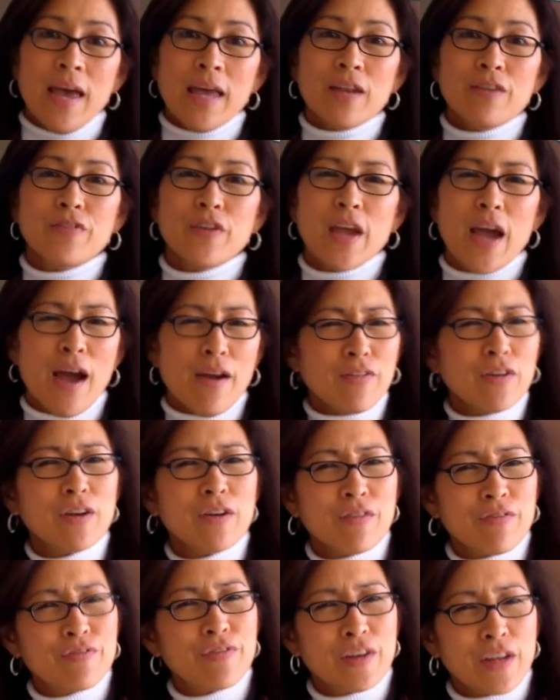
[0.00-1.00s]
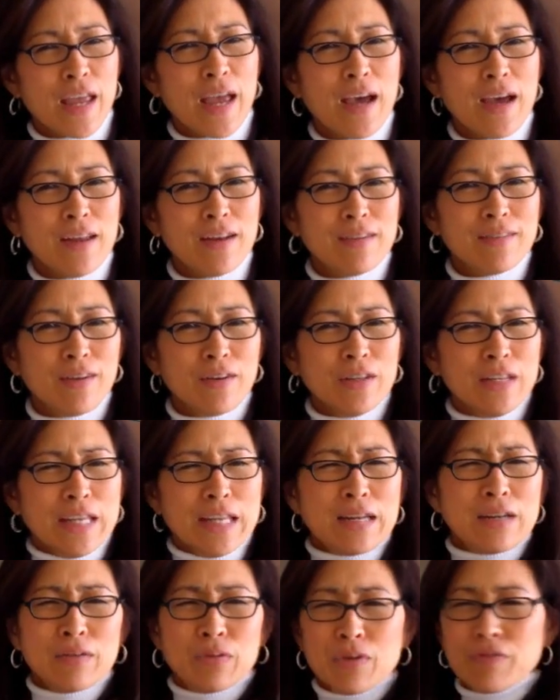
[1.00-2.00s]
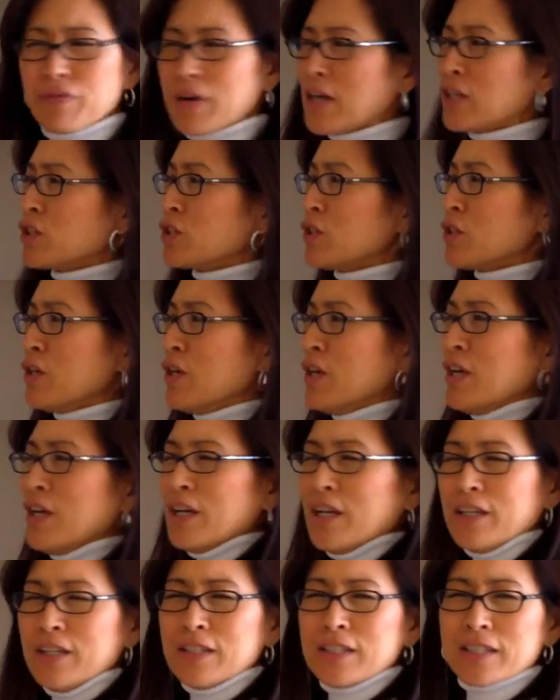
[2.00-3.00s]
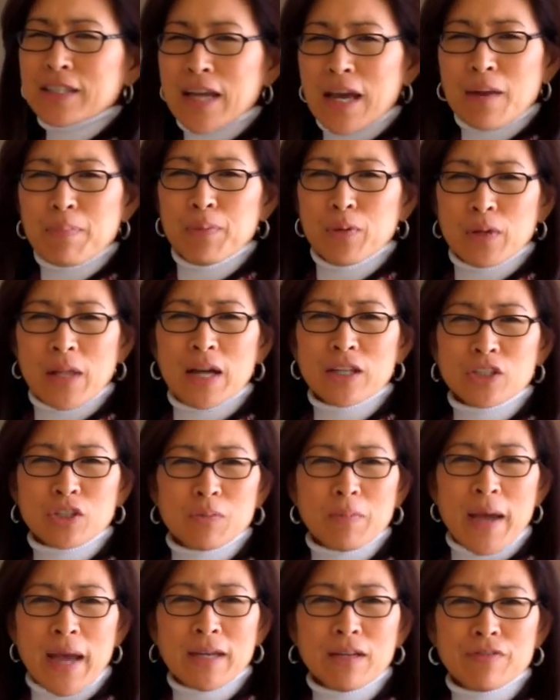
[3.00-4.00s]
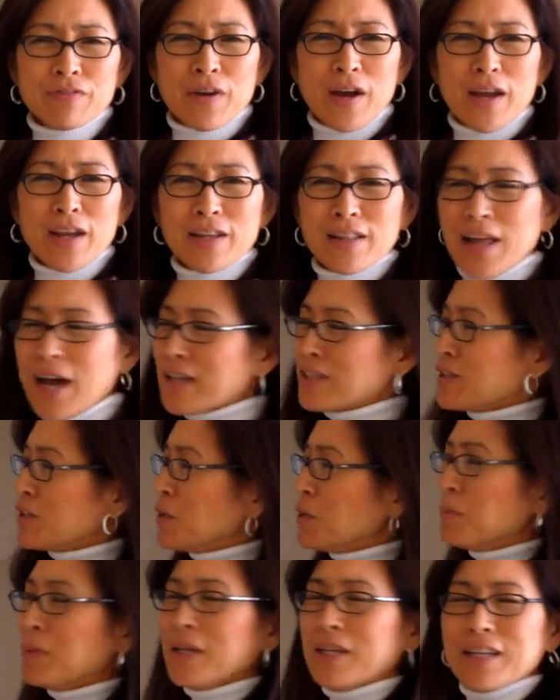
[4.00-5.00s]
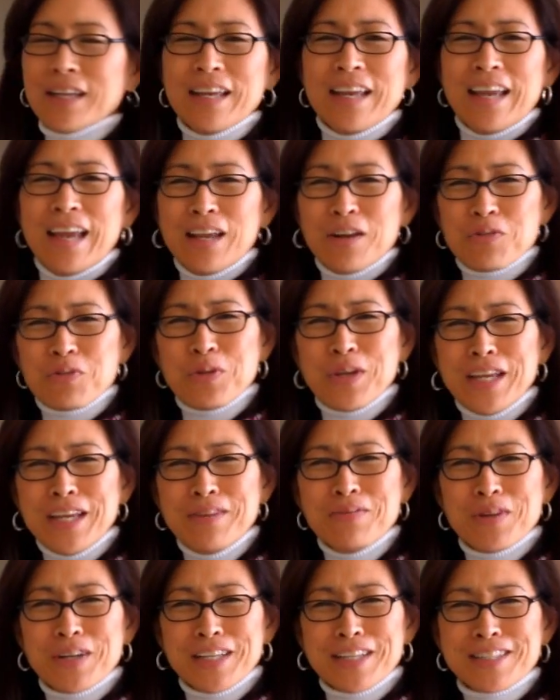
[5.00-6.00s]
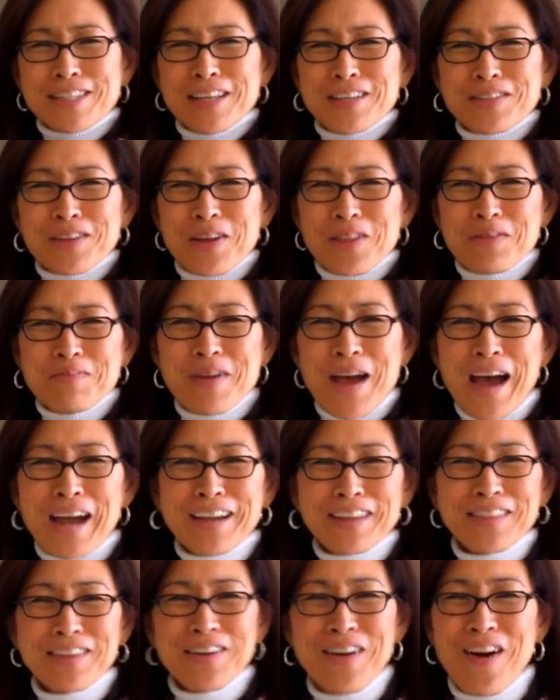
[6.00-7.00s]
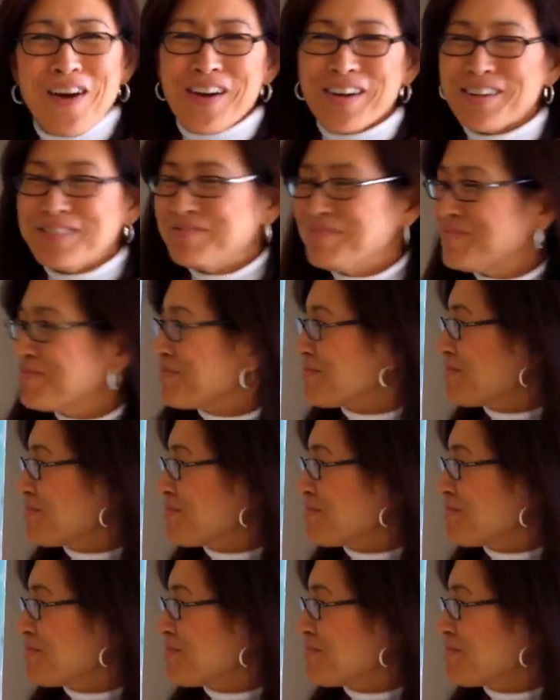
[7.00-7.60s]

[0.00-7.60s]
And if you ever forget or need a refresher, you just got to pull out your magnifying glass a little bit and read what it says on the back of the card.